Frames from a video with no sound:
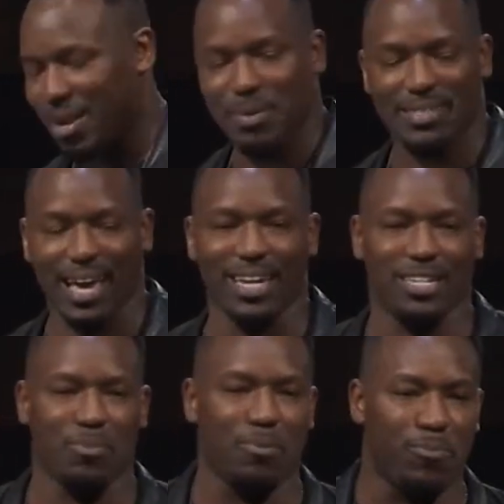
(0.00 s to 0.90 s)
and I'm excited
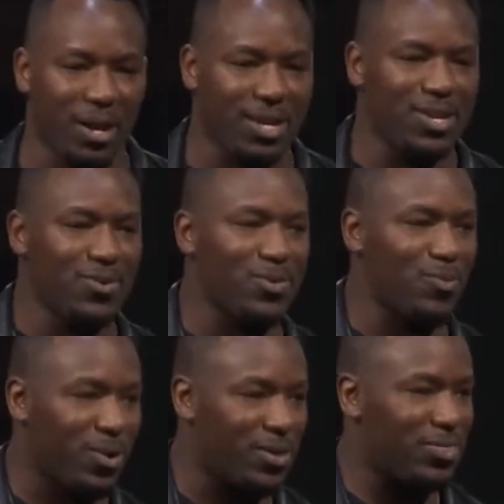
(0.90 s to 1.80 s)
to be bringing you the
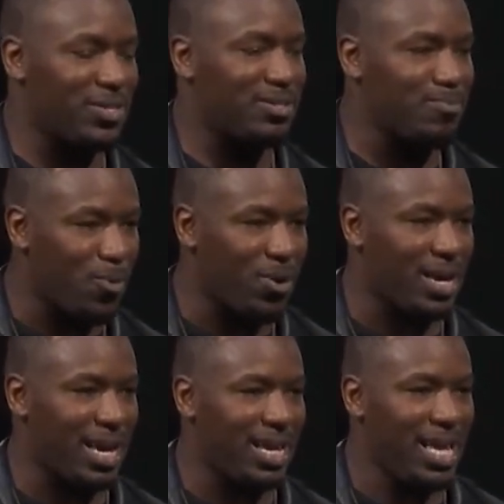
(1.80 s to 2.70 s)
word this
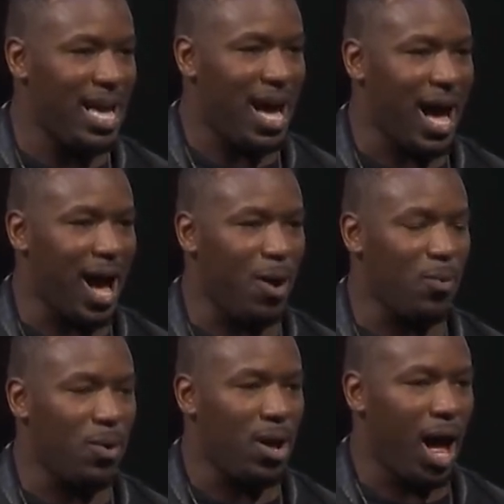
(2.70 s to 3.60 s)
morning. Uh,
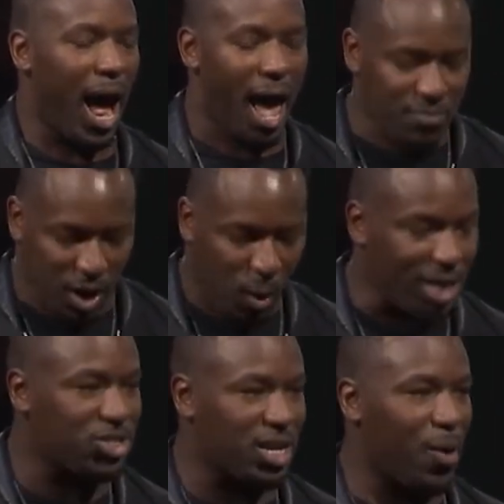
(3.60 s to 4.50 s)
I have a
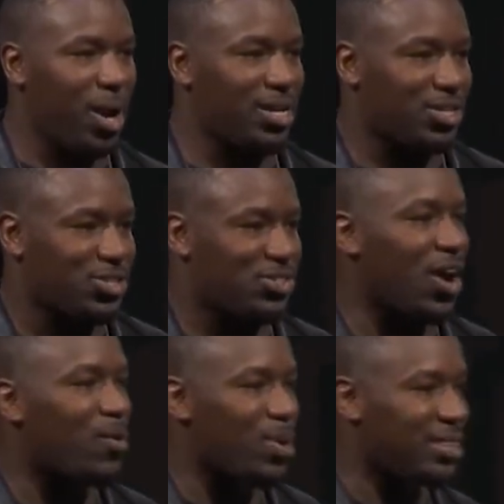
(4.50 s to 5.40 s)
question I wanted to
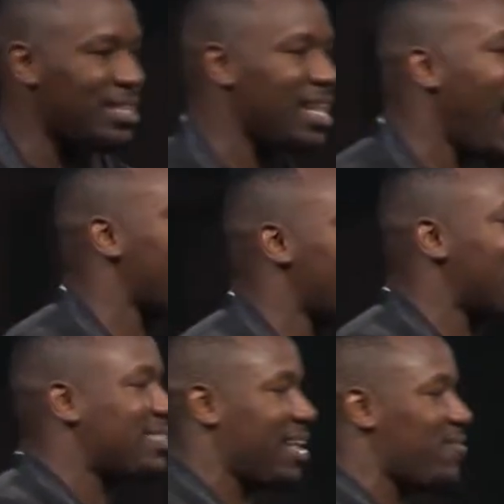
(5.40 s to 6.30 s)
start with, and that
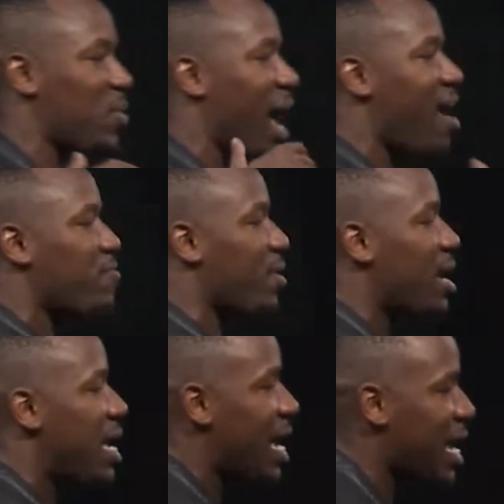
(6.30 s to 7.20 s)
is Have you ever,
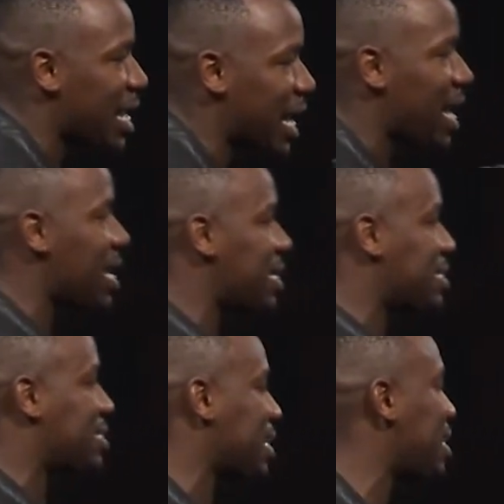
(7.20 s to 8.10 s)
in any
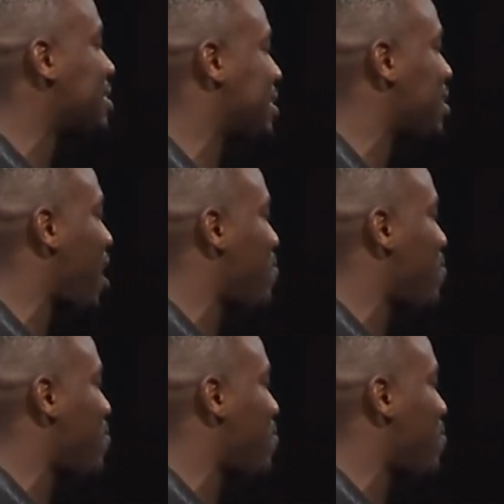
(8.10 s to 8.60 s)
season